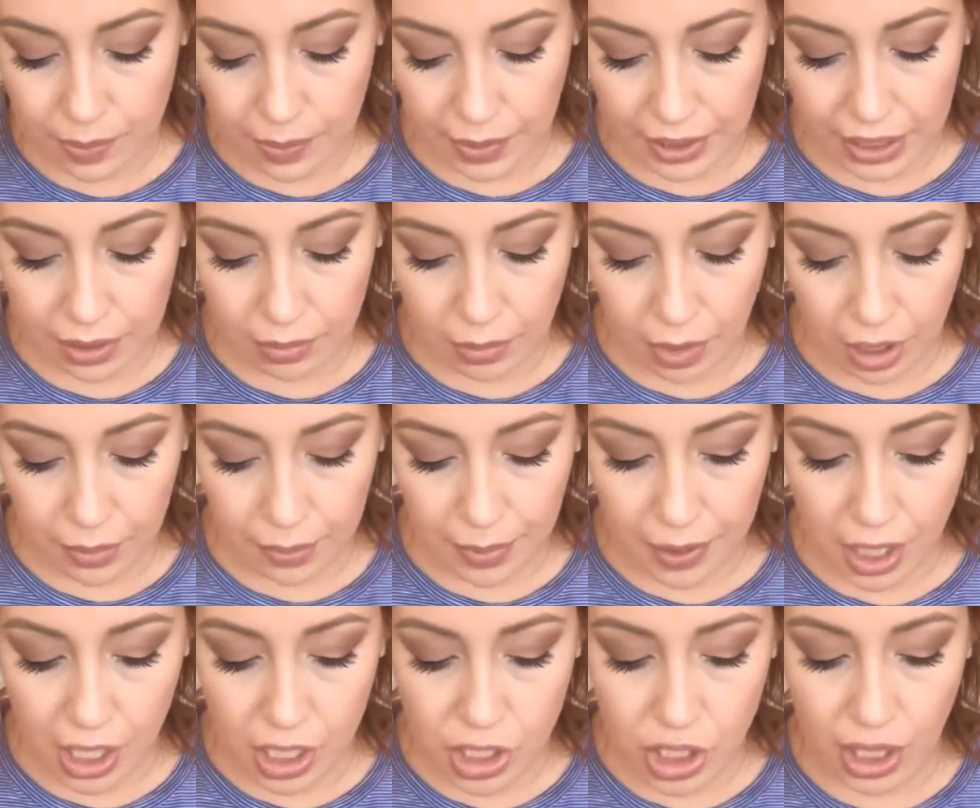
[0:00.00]
plain Mod
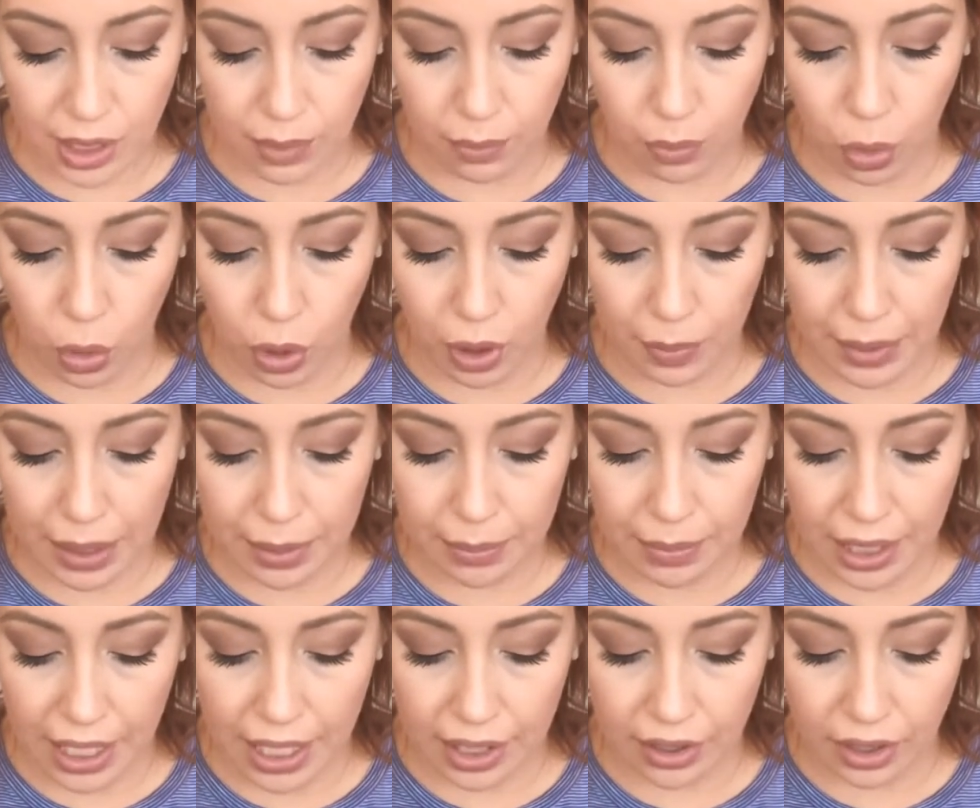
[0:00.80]
Podge and pour my
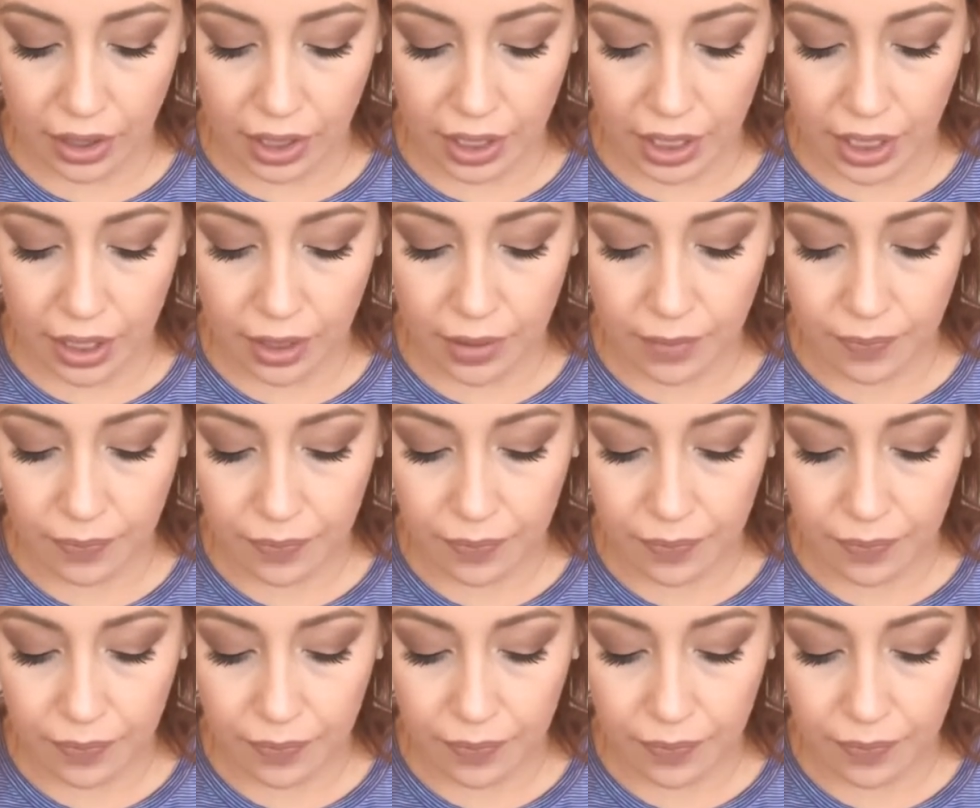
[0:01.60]
black on it.